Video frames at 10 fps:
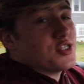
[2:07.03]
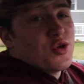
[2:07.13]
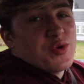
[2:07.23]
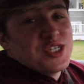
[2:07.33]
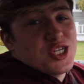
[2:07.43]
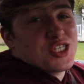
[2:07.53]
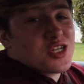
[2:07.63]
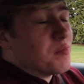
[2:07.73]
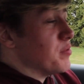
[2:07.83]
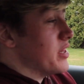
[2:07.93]
So we
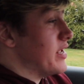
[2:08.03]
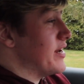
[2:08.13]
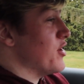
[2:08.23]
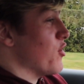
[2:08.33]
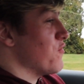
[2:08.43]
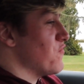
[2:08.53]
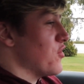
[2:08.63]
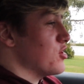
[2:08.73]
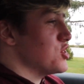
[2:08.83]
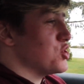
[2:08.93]
just completed our
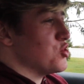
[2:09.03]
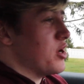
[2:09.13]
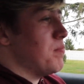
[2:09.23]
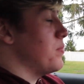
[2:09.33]
first trip,